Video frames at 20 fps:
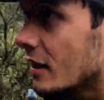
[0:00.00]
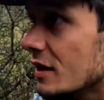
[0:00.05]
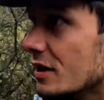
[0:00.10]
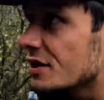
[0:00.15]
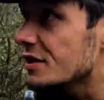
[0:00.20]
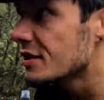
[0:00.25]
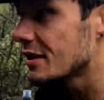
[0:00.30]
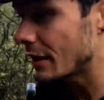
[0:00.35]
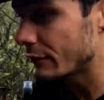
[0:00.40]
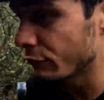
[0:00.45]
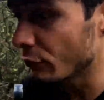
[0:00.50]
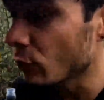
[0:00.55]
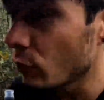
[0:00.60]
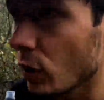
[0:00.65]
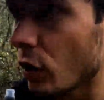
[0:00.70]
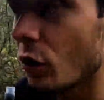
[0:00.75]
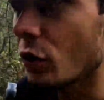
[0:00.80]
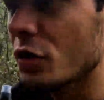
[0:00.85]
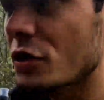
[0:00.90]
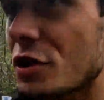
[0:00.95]
several
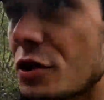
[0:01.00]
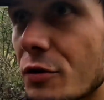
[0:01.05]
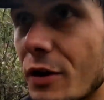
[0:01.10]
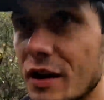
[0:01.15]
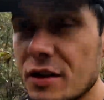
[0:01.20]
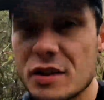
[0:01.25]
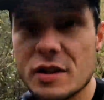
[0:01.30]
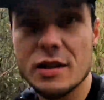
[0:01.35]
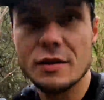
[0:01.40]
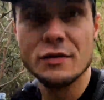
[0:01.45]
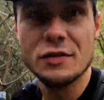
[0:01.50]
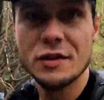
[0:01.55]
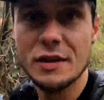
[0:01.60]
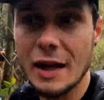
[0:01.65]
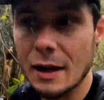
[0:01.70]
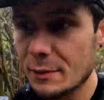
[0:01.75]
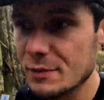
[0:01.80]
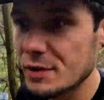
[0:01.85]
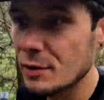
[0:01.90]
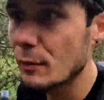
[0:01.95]
long stretches of
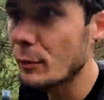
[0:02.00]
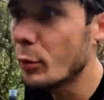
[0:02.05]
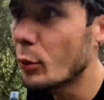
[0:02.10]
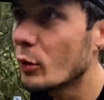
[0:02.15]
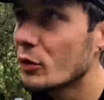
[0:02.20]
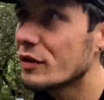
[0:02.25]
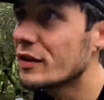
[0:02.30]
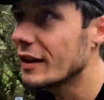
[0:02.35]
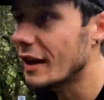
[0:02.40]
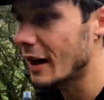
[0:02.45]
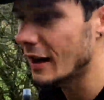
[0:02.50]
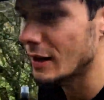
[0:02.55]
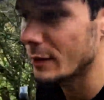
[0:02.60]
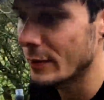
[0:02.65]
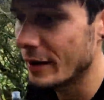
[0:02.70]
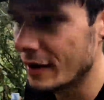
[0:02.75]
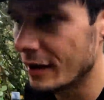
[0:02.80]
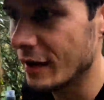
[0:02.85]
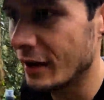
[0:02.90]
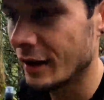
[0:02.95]
steps, so important to get
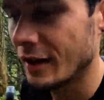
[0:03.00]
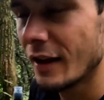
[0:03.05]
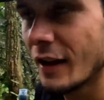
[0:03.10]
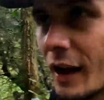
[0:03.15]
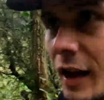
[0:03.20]
them in